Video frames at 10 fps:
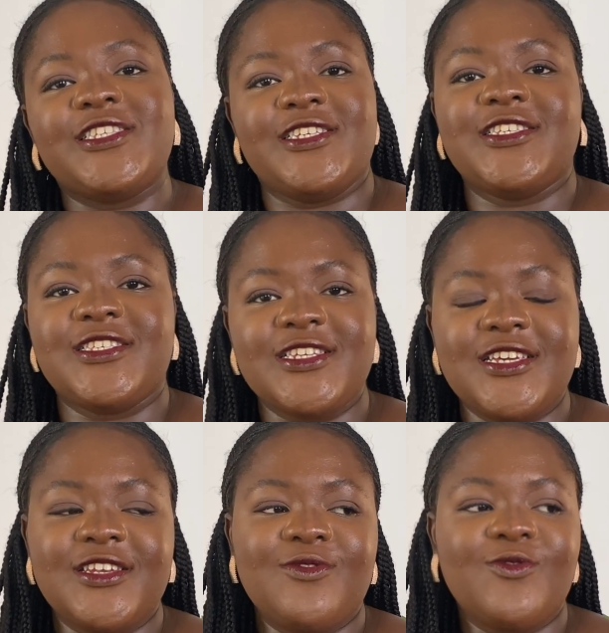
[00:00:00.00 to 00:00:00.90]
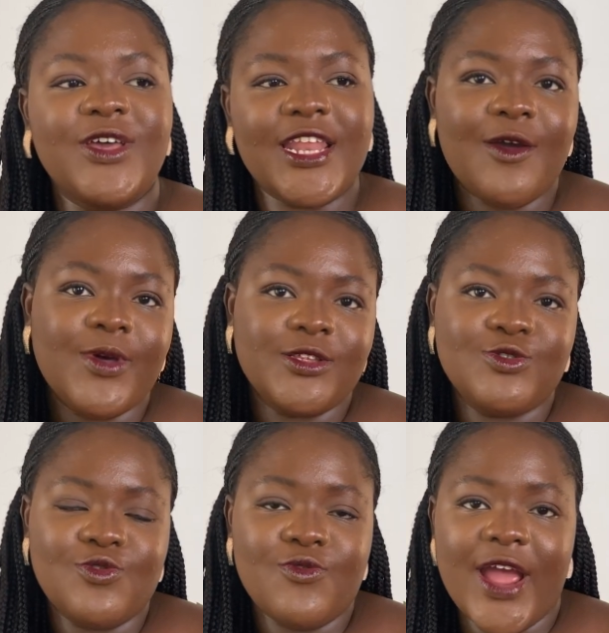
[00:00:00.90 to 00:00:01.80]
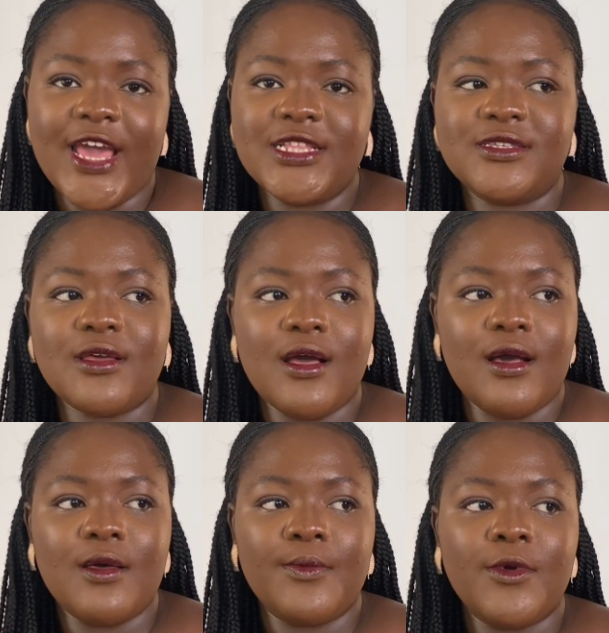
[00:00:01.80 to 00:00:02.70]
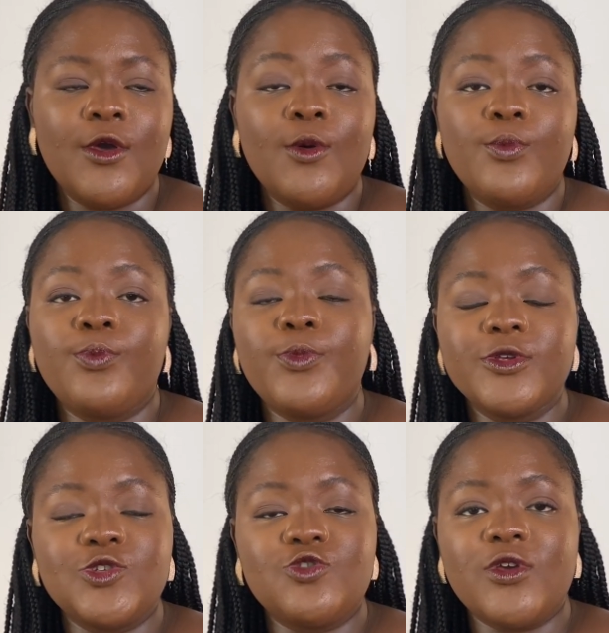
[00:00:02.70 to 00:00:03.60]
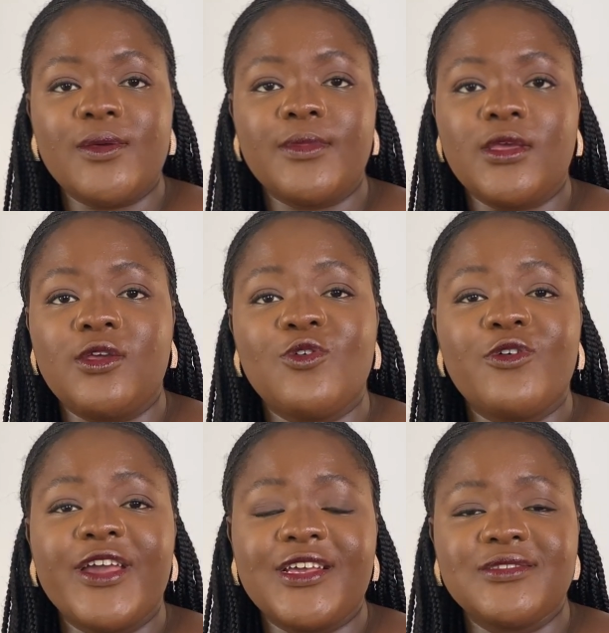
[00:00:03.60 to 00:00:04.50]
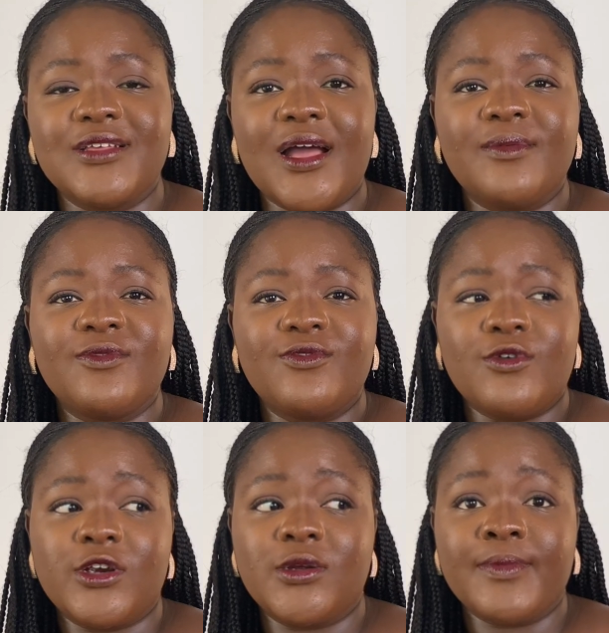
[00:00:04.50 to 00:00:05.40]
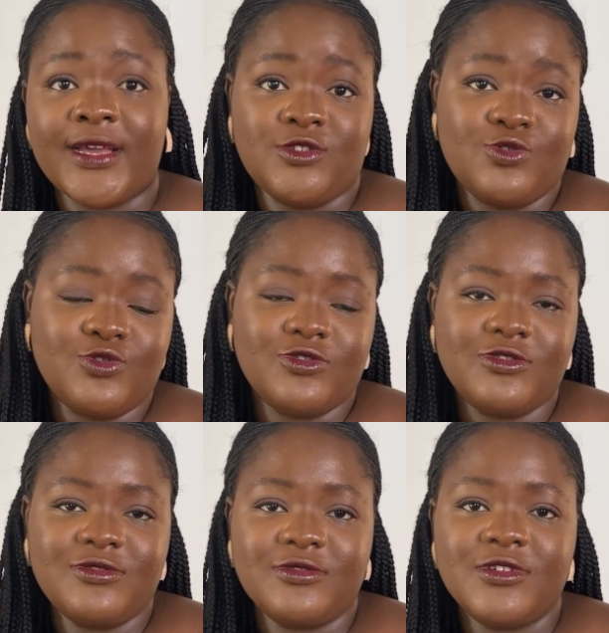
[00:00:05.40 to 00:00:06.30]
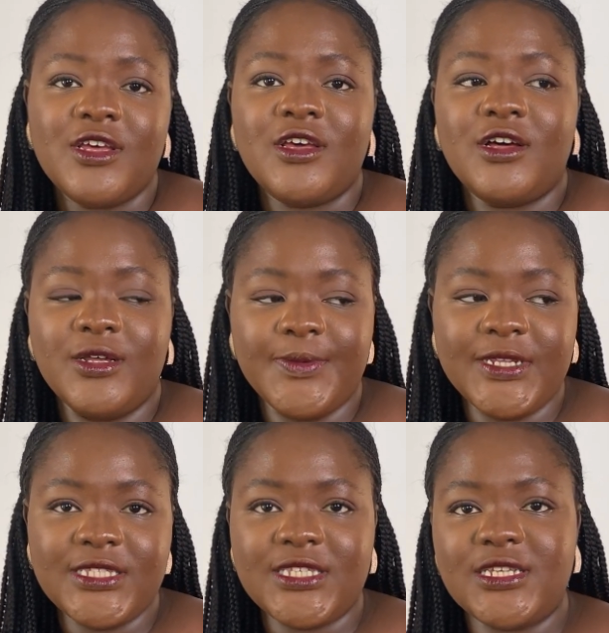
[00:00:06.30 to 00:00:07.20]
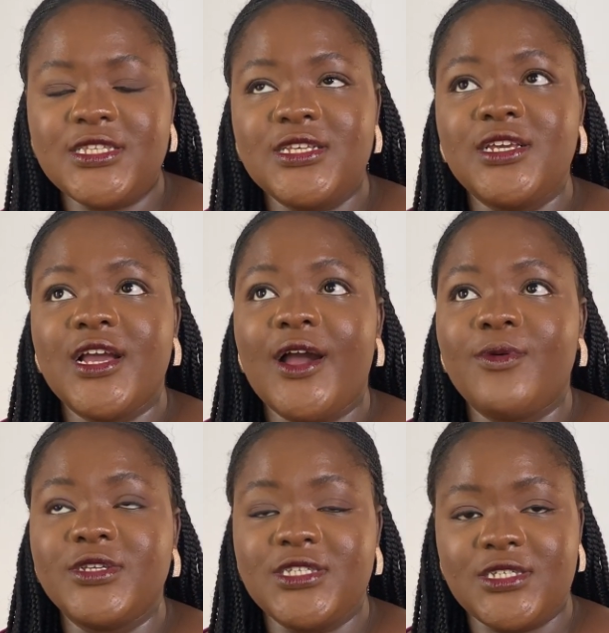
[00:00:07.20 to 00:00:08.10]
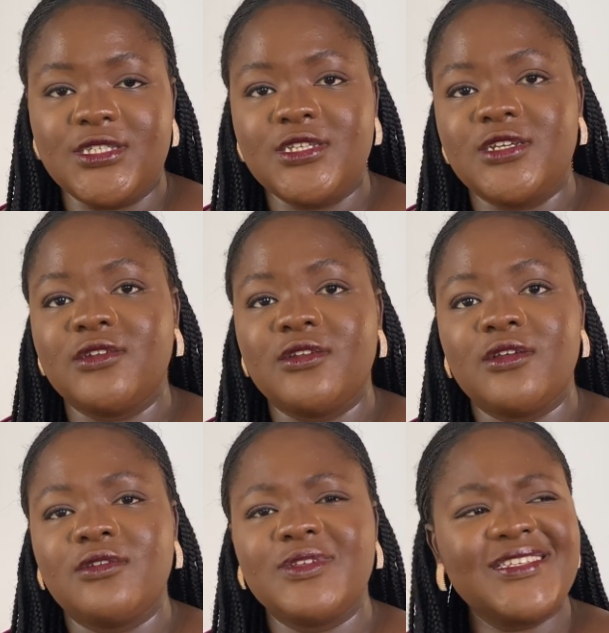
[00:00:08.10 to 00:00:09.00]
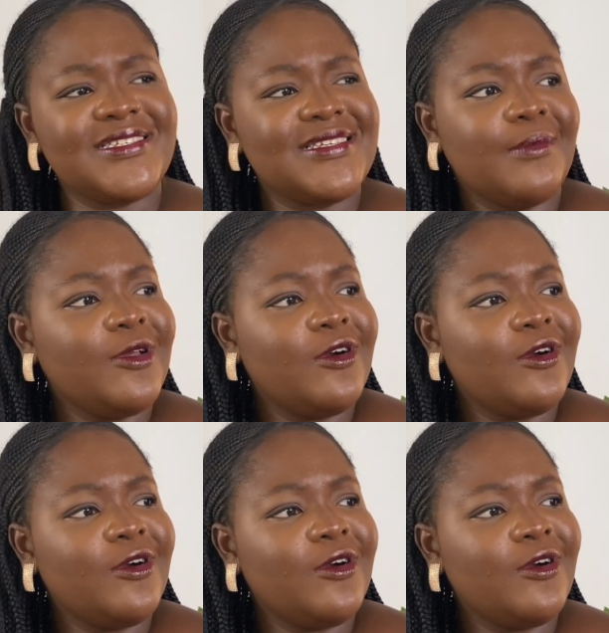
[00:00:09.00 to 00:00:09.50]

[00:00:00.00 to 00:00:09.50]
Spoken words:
16 when I went to write post-UME or exam for my school, Lead City. I was 16. Lead City, I be